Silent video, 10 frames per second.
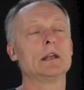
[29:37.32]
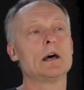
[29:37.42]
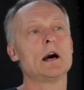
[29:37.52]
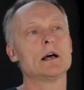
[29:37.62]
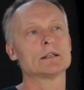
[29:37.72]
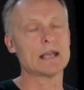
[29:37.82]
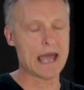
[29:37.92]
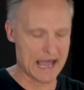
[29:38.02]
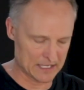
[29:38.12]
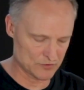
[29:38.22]
in us
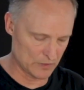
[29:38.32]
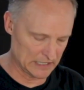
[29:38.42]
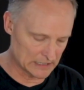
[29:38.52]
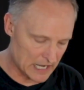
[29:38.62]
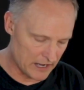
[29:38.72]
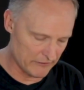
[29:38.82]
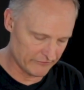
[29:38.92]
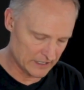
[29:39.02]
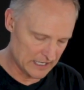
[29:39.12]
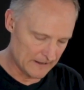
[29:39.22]
as we
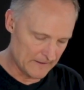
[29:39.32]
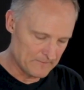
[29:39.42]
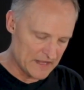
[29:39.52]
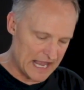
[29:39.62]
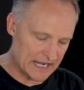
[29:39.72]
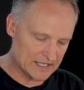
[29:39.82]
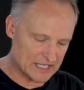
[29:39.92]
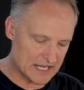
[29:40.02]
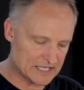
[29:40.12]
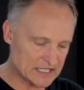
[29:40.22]
love. And it
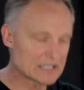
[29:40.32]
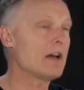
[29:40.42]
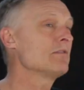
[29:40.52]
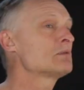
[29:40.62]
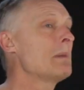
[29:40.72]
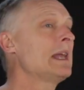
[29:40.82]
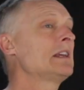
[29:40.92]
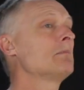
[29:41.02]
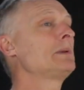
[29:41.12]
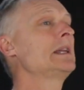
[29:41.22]
says his love is
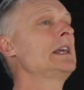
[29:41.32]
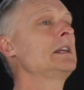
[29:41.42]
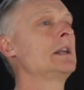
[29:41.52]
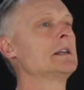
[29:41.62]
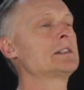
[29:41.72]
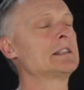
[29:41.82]
made complete in us.